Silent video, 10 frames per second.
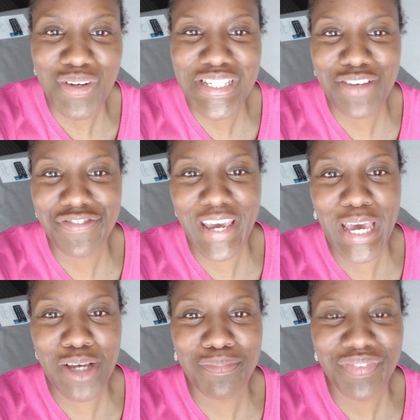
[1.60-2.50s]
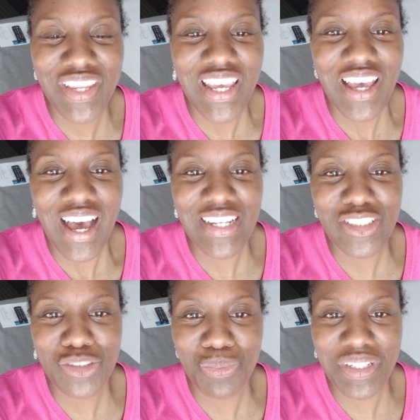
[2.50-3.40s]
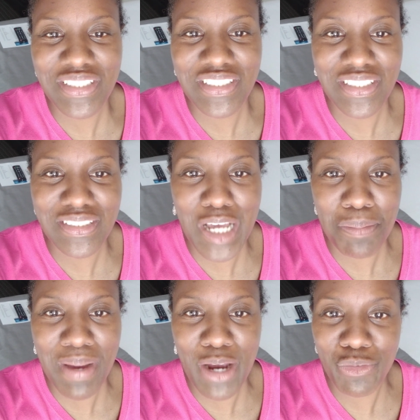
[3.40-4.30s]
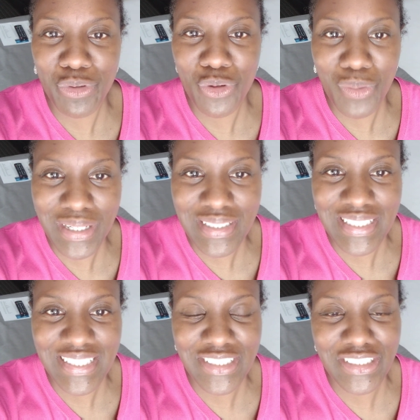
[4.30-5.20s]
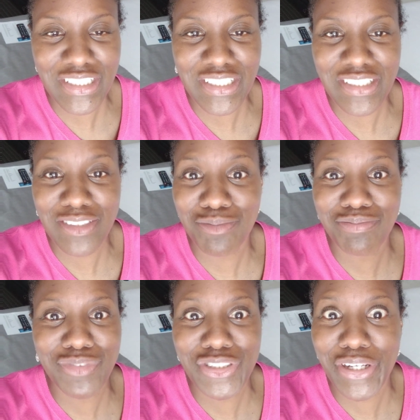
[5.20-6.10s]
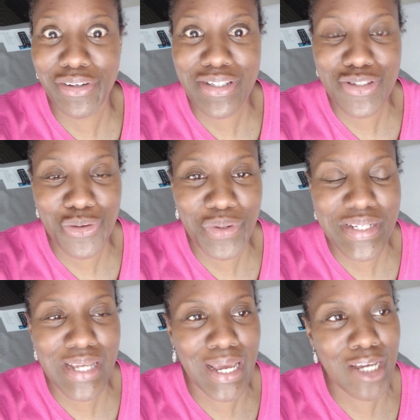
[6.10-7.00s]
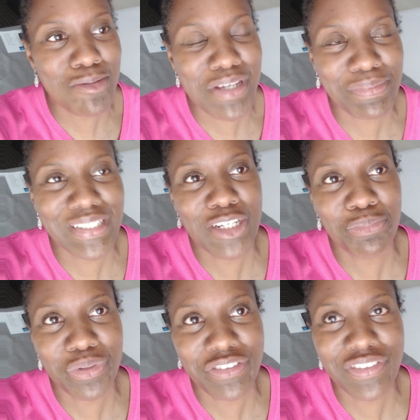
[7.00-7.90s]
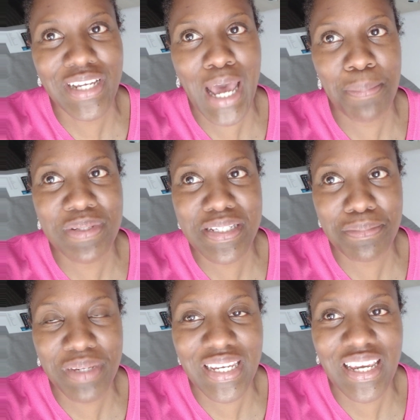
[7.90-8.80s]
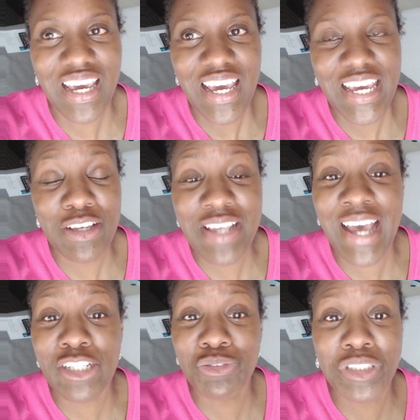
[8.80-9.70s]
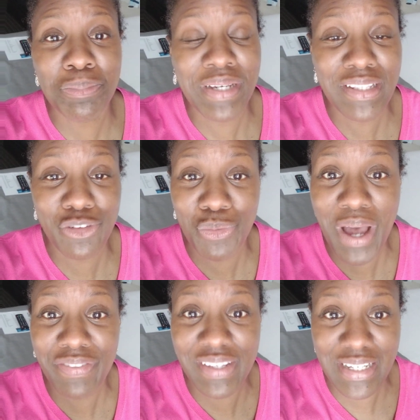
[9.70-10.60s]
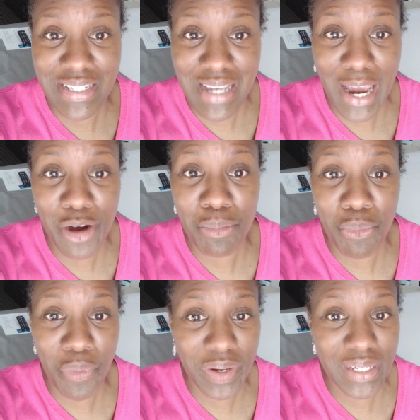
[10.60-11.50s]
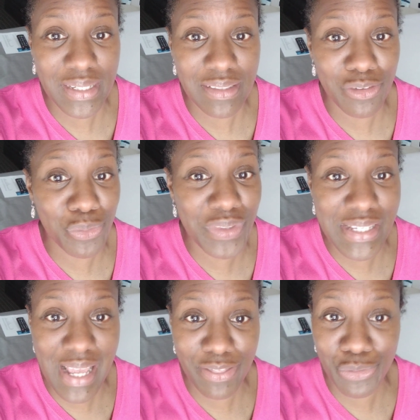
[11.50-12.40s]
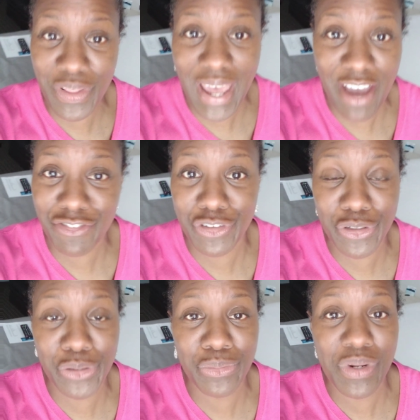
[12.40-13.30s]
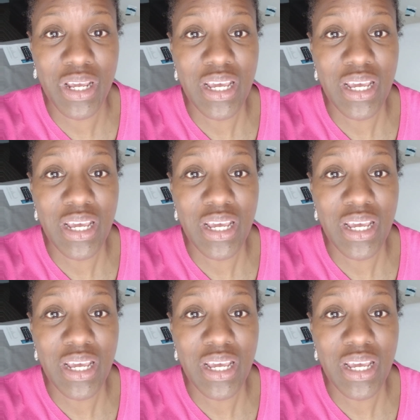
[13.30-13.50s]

What's up, fam? I just wanted to stop by real quickly to share a story time, something that briefly happened to me. It's actually been throughout the entire morning, through the through the afternoon.